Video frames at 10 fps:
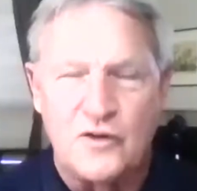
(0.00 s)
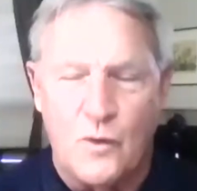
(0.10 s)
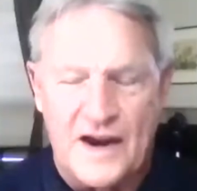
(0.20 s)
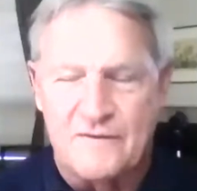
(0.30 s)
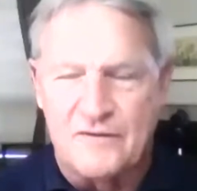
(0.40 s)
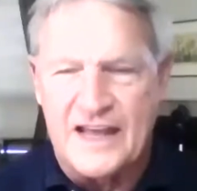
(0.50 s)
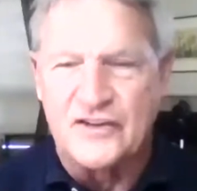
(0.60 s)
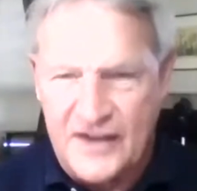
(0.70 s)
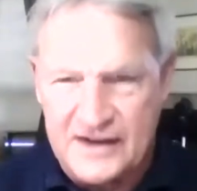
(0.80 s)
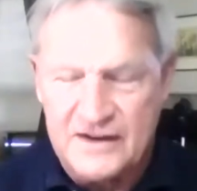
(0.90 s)
into whatever they
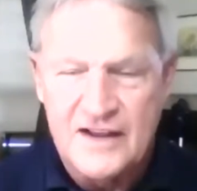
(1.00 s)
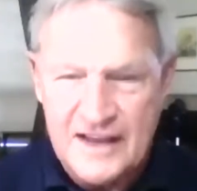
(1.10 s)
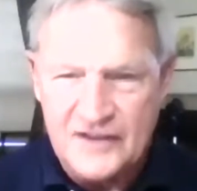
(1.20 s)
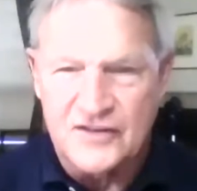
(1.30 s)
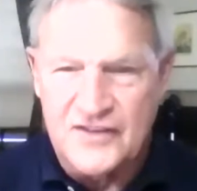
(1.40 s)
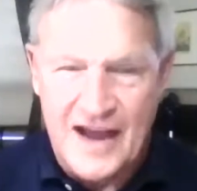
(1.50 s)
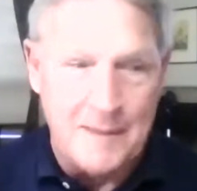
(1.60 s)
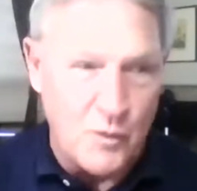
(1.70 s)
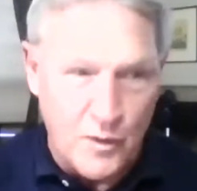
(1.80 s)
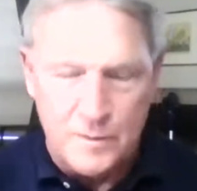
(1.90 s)
did at the
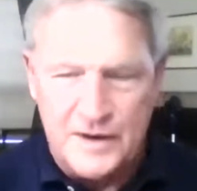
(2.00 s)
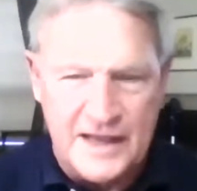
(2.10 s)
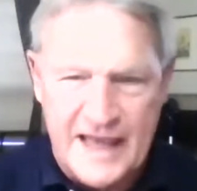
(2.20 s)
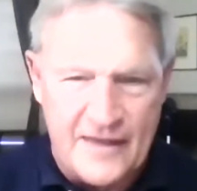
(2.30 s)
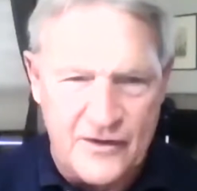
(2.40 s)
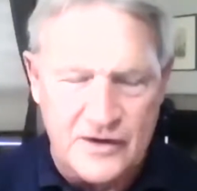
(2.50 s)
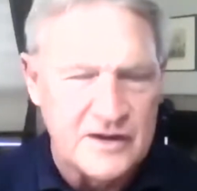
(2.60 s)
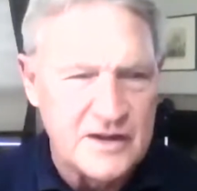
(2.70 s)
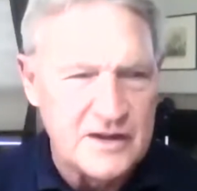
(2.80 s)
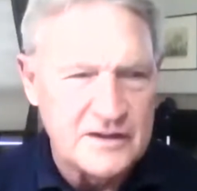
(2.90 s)
time that we were
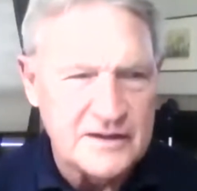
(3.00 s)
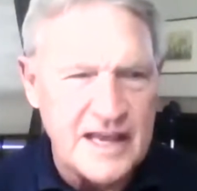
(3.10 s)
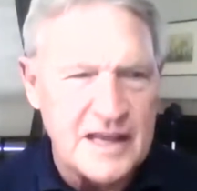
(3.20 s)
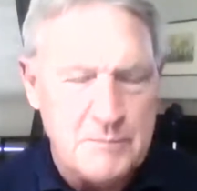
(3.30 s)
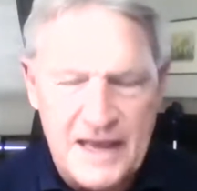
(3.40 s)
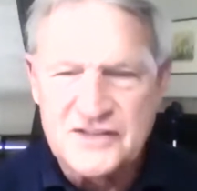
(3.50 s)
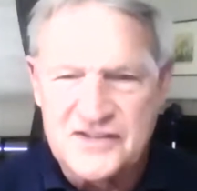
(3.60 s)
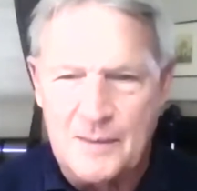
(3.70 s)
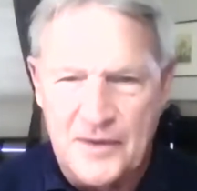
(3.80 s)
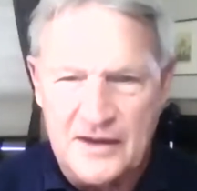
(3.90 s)
together. It means
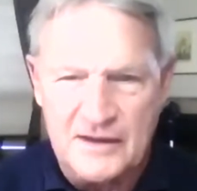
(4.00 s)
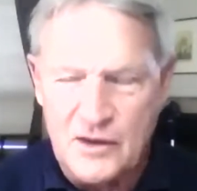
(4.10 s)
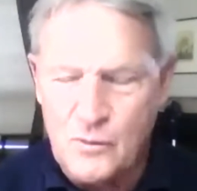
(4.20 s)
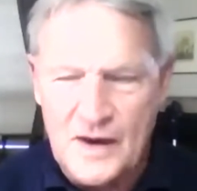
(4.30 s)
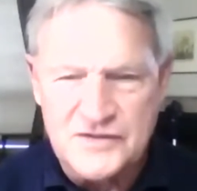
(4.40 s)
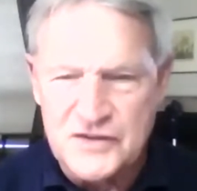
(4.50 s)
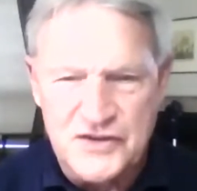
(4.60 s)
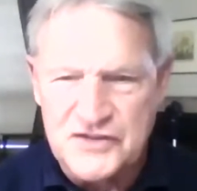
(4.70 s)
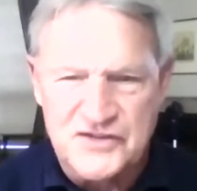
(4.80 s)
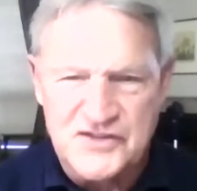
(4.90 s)
something. It wasn't
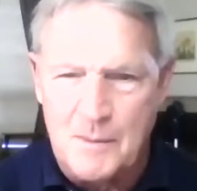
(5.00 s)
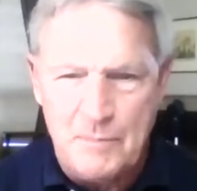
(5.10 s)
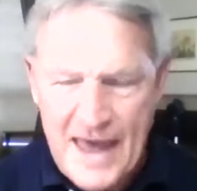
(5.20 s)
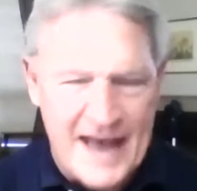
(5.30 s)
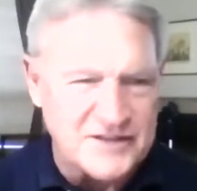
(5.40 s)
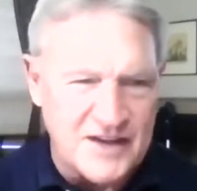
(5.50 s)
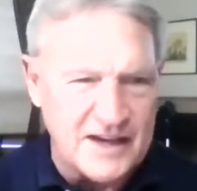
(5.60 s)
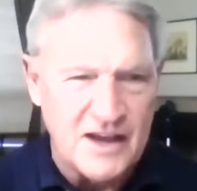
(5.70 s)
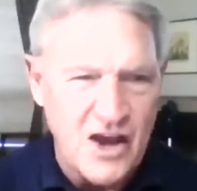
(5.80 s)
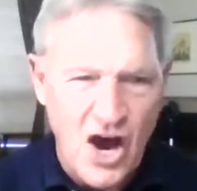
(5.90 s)
just some
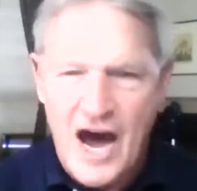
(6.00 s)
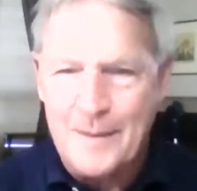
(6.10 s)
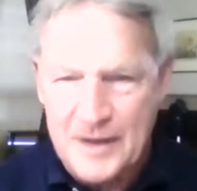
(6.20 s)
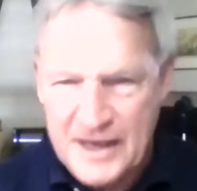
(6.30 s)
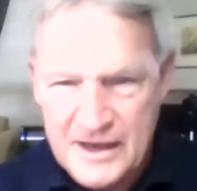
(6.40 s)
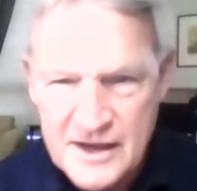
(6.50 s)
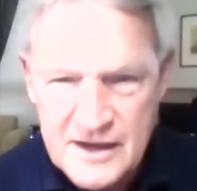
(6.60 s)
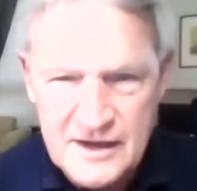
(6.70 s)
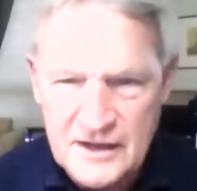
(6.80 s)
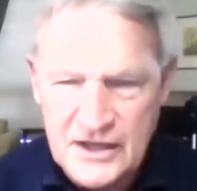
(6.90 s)
passing hobby.
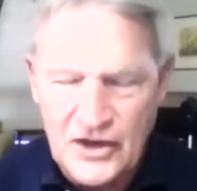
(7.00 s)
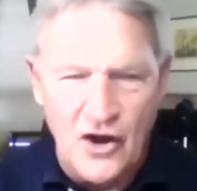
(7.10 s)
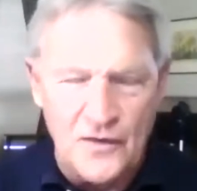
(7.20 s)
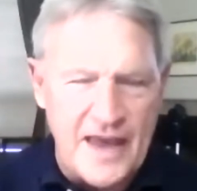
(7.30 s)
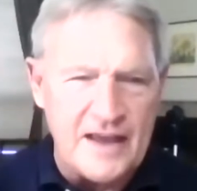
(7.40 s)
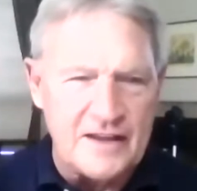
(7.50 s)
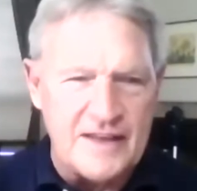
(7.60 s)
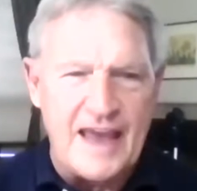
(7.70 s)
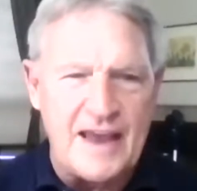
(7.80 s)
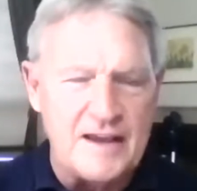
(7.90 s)
You know,
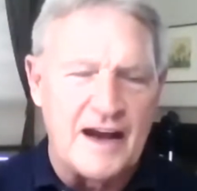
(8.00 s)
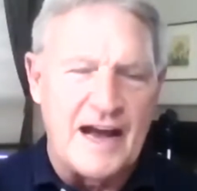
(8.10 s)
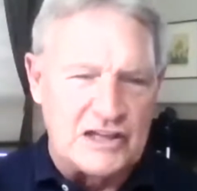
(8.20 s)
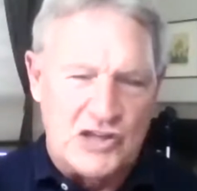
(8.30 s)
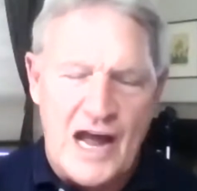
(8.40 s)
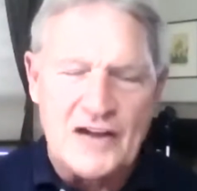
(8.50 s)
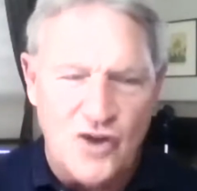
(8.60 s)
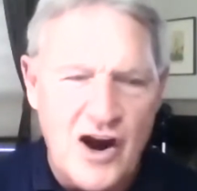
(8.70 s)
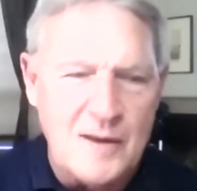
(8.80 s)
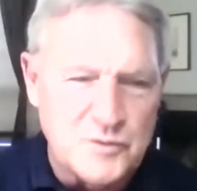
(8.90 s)
they locked
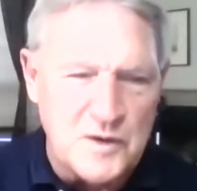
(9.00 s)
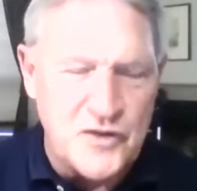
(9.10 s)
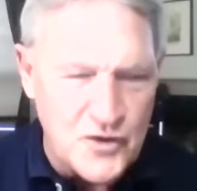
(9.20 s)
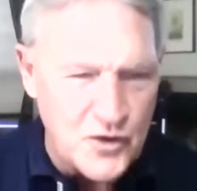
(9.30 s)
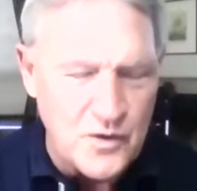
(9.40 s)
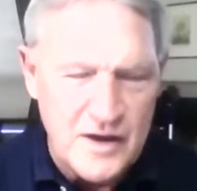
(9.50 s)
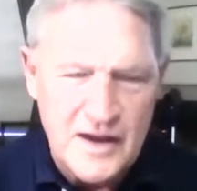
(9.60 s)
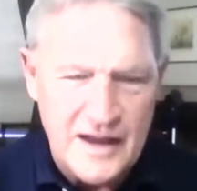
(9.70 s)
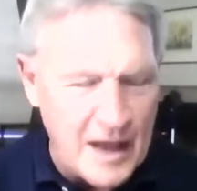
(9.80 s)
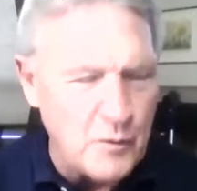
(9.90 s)
arms with you
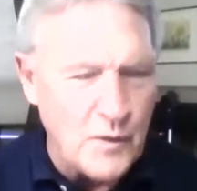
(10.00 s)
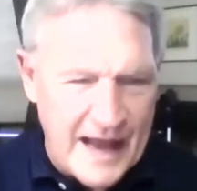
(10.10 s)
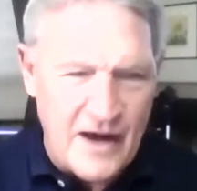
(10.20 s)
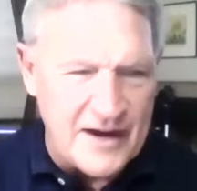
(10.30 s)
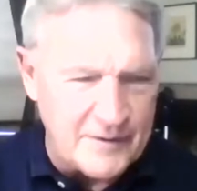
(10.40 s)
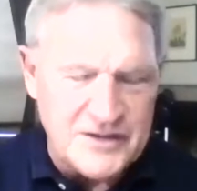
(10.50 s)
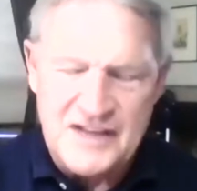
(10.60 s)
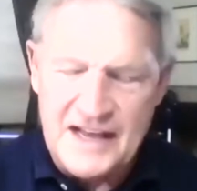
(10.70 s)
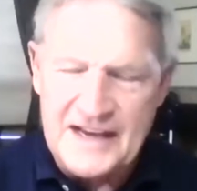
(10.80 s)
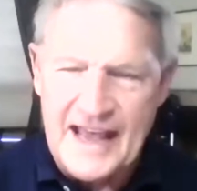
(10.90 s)
and went out every
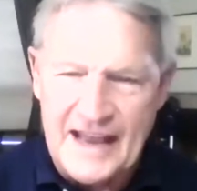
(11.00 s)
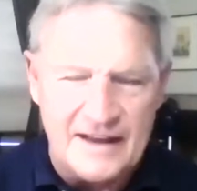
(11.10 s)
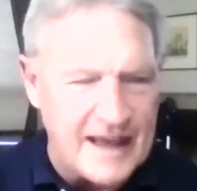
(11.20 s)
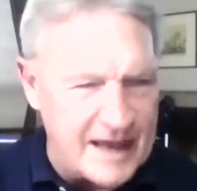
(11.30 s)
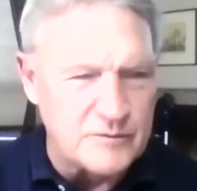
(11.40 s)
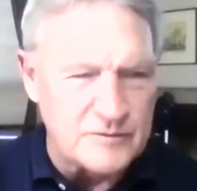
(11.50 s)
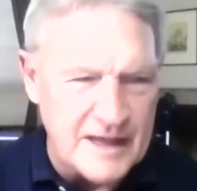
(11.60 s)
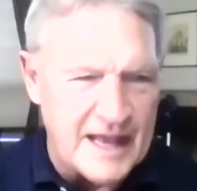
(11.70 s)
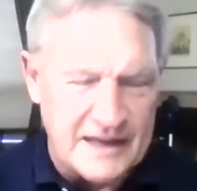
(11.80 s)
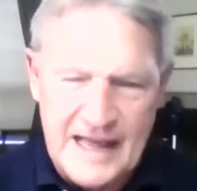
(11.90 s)
Sunday and
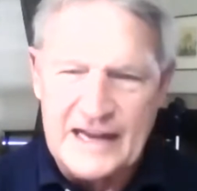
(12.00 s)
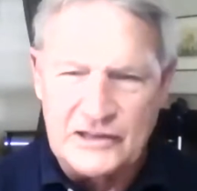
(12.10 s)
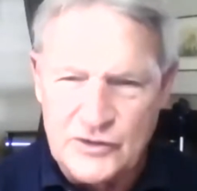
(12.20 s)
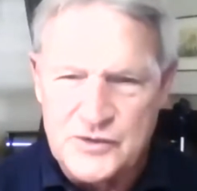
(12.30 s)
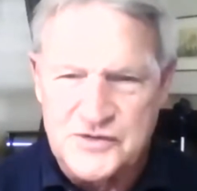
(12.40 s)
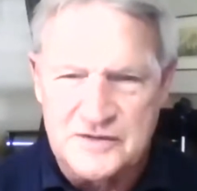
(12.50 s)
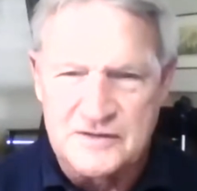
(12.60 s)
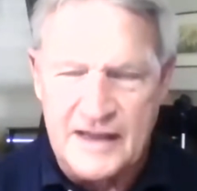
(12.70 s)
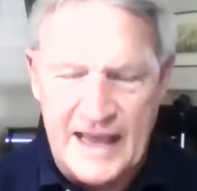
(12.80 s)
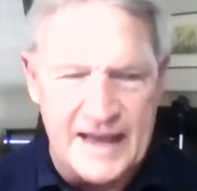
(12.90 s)
let it
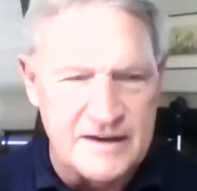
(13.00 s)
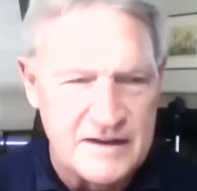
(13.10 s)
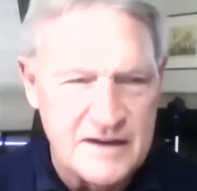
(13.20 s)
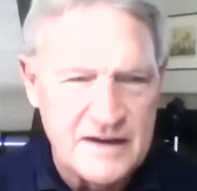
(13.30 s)
loose. And